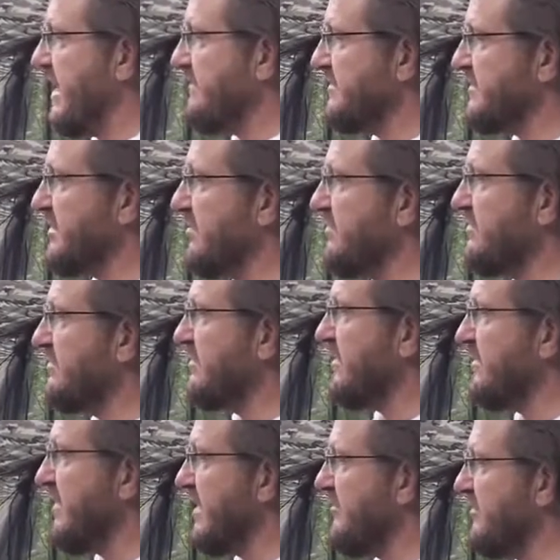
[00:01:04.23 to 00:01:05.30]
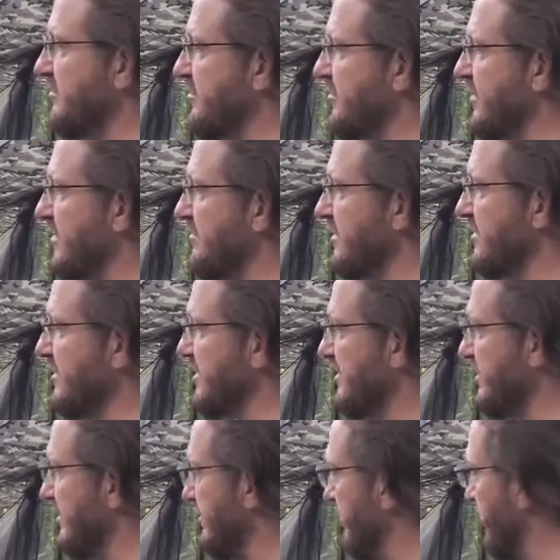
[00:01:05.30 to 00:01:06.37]
I've sewn around the
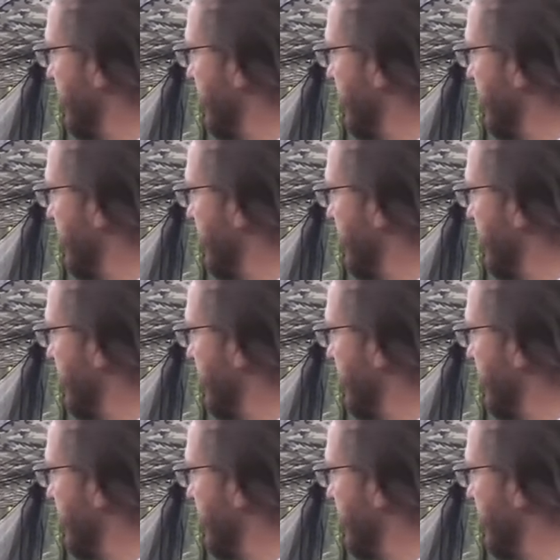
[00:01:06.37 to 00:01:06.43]
perimeter